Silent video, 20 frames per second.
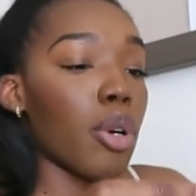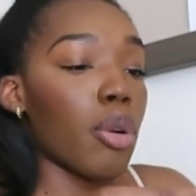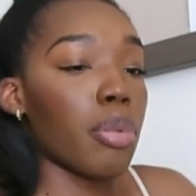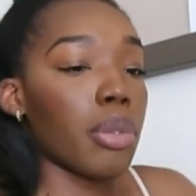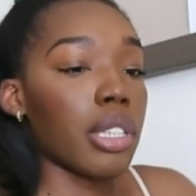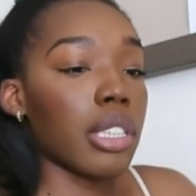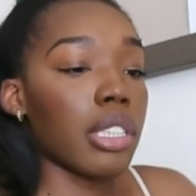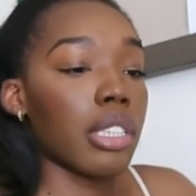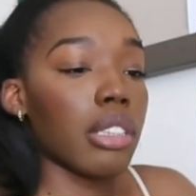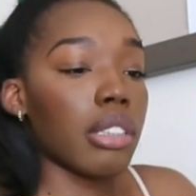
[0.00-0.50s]
from
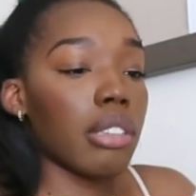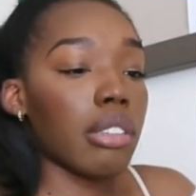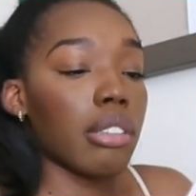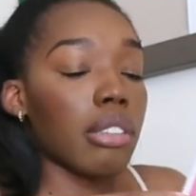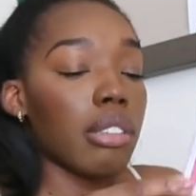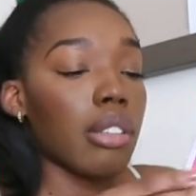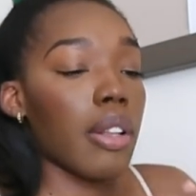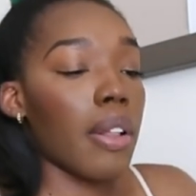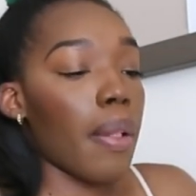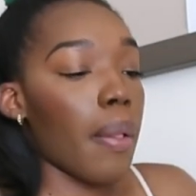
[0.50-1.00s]
Home Goods.
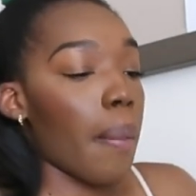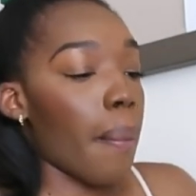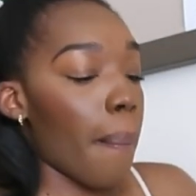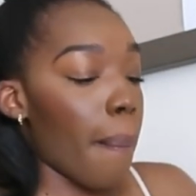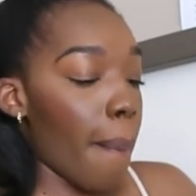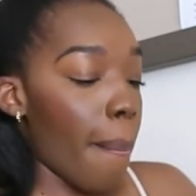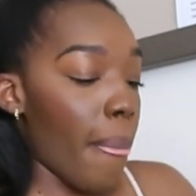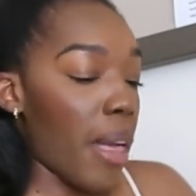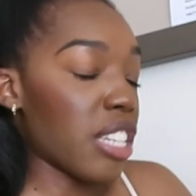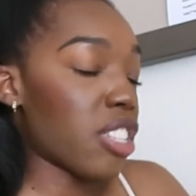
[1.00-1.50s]

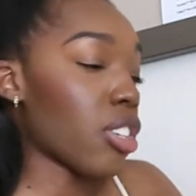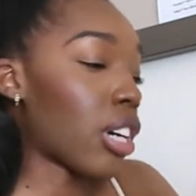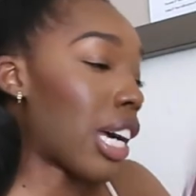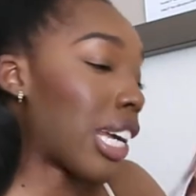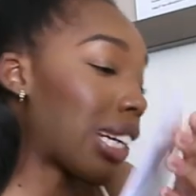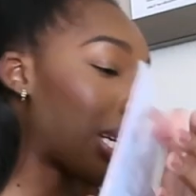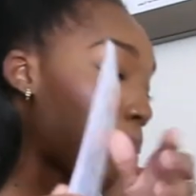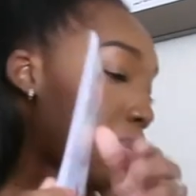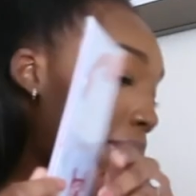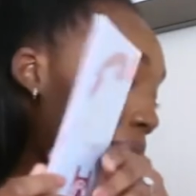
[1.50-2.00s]
I still
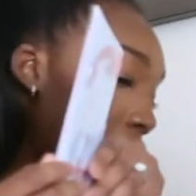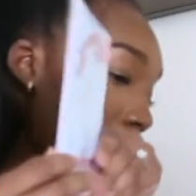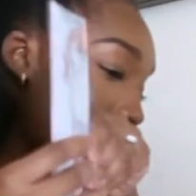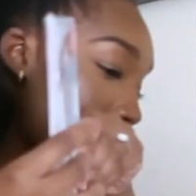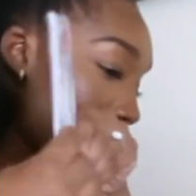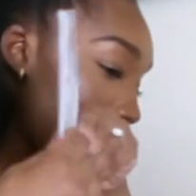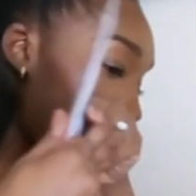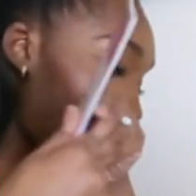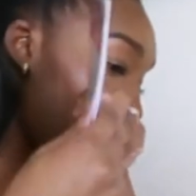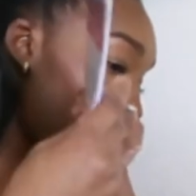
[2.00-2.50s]
got it in the
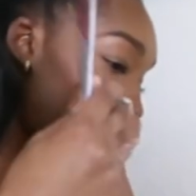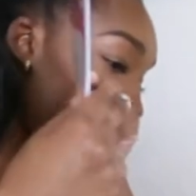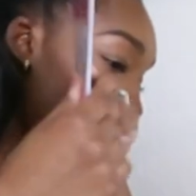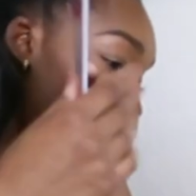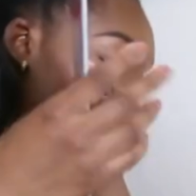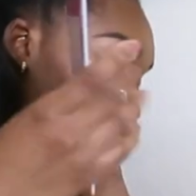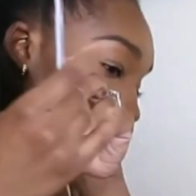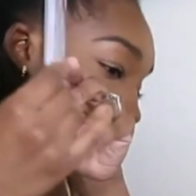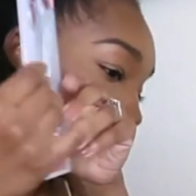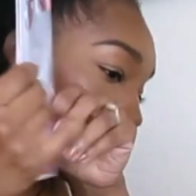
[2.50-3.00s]
plastic, so I don't
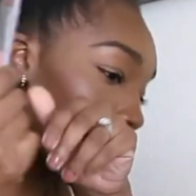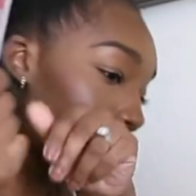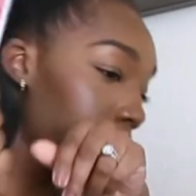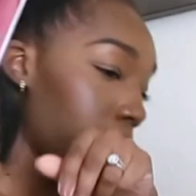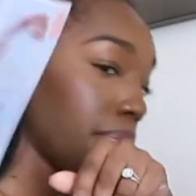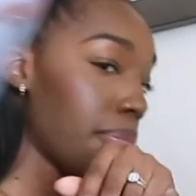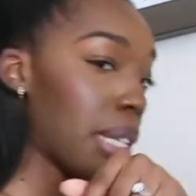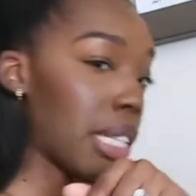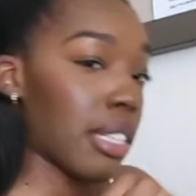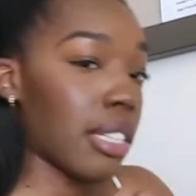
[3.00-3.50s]
like
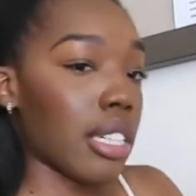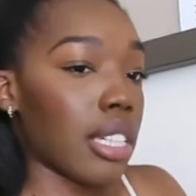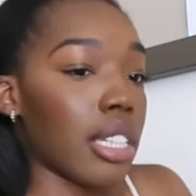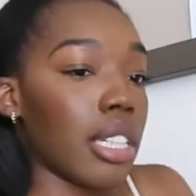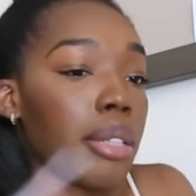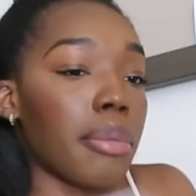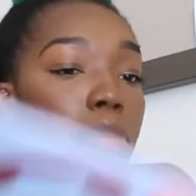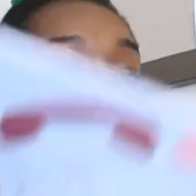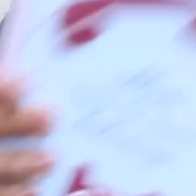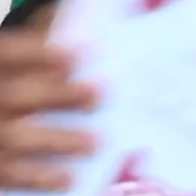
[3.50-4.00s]
mess it
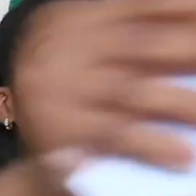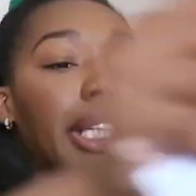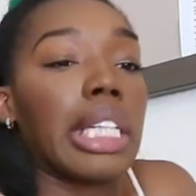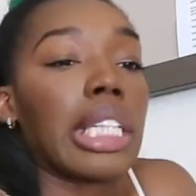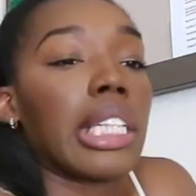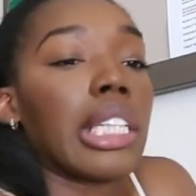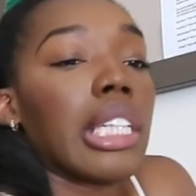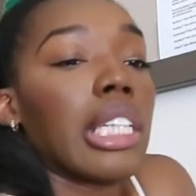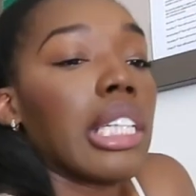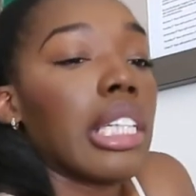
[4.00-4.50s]
up.
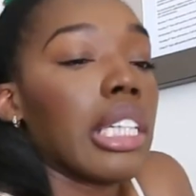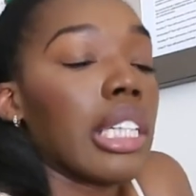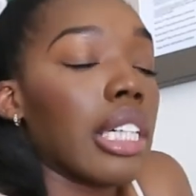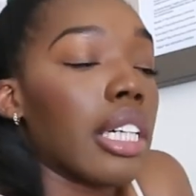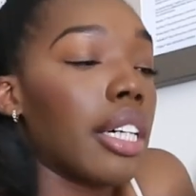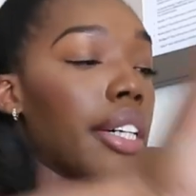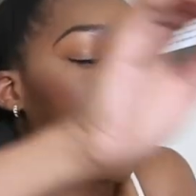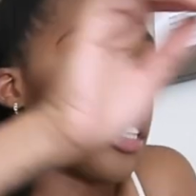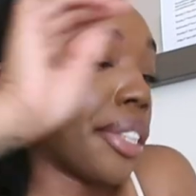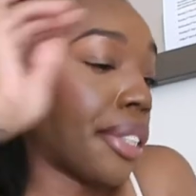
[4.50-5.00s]
But
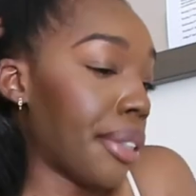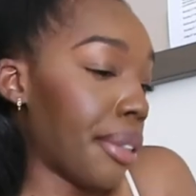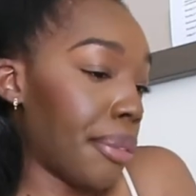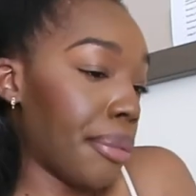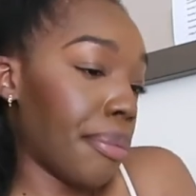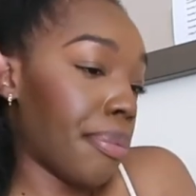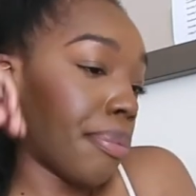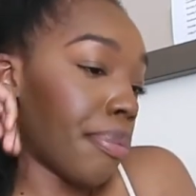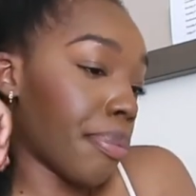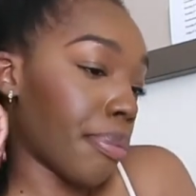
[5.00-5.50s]

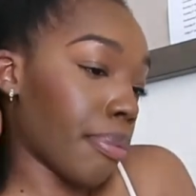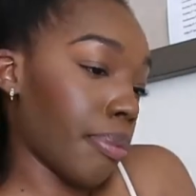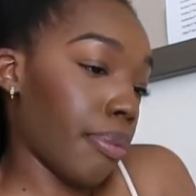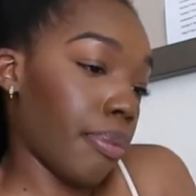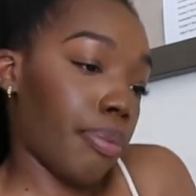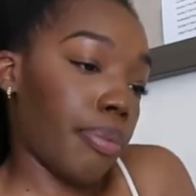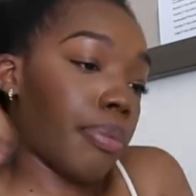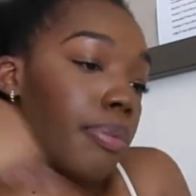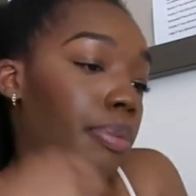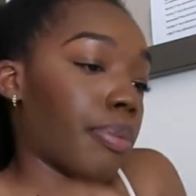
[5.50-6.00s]
um,
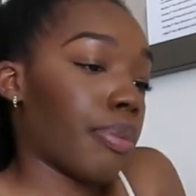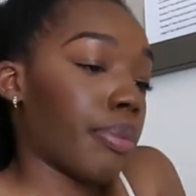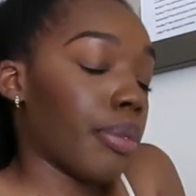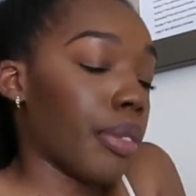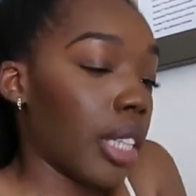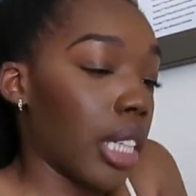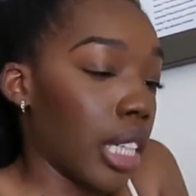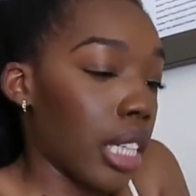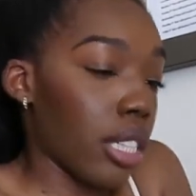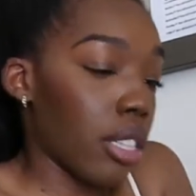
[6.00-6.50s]

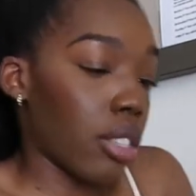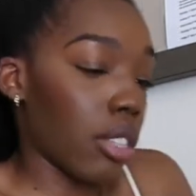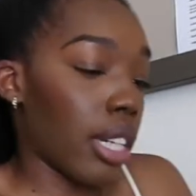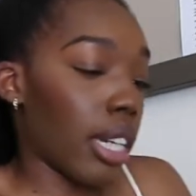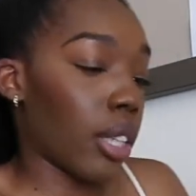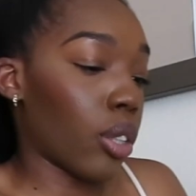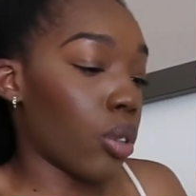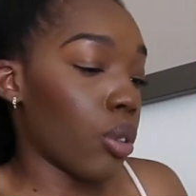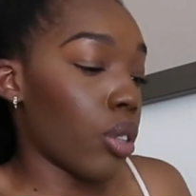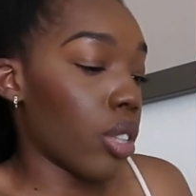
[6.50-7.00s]
yeah, so
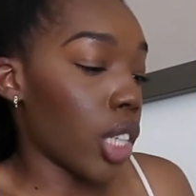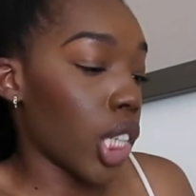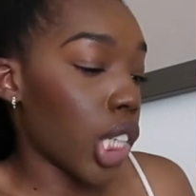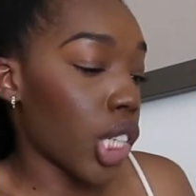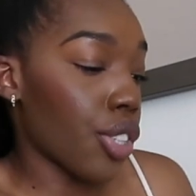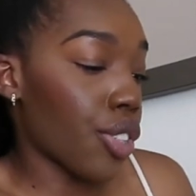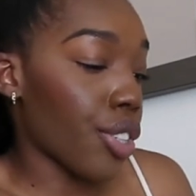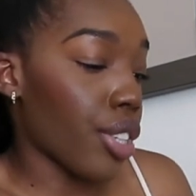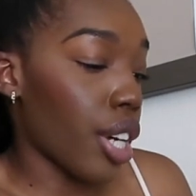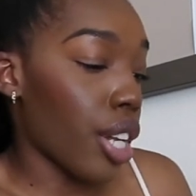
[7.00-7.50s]
like doing a
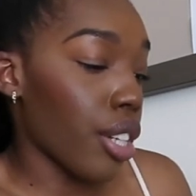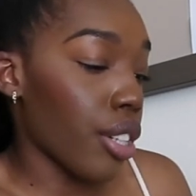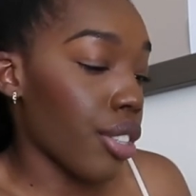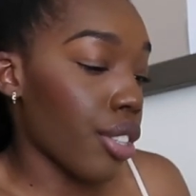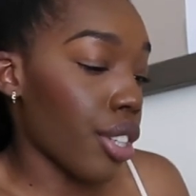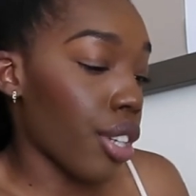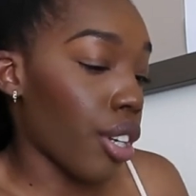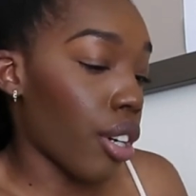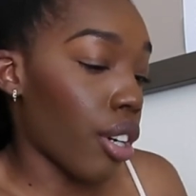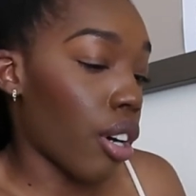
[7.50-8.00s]
hundred
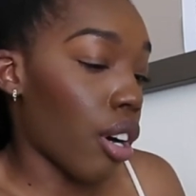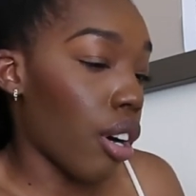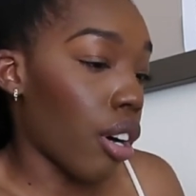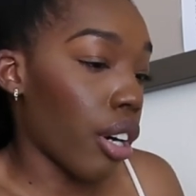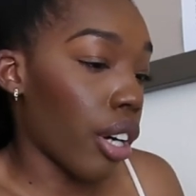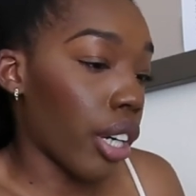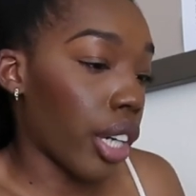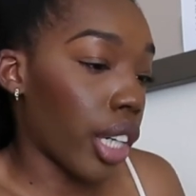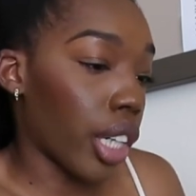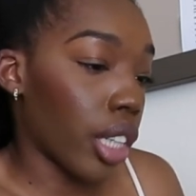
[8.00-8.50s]
dollars in her
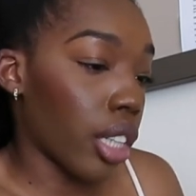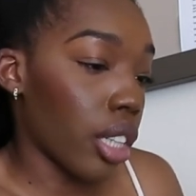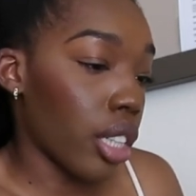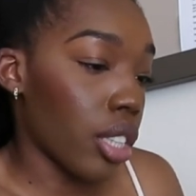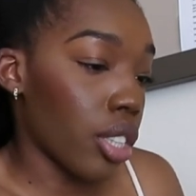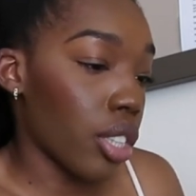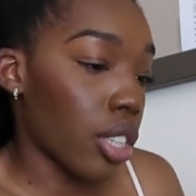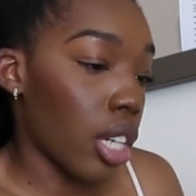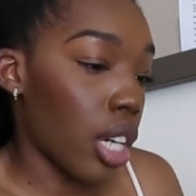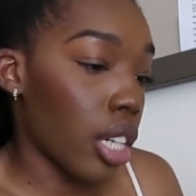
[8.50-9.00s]
card,
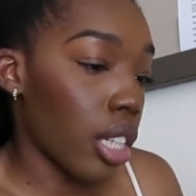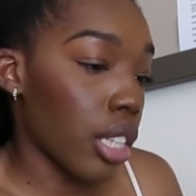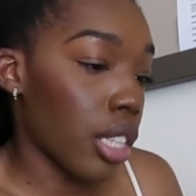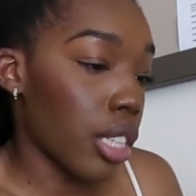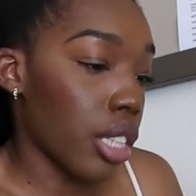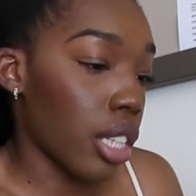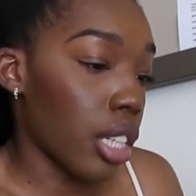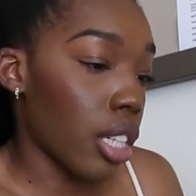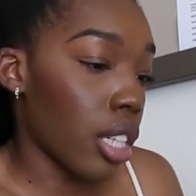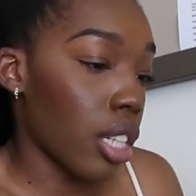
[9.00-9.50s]
hundred
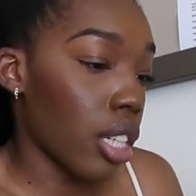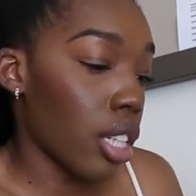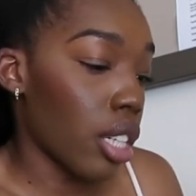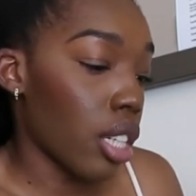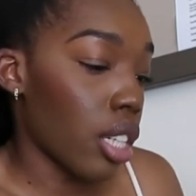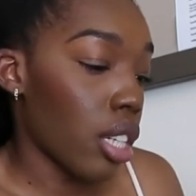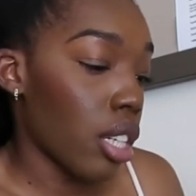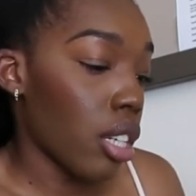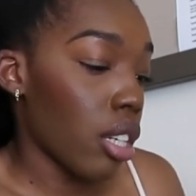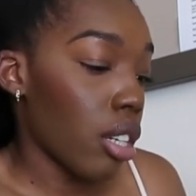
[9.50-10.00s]
dollars in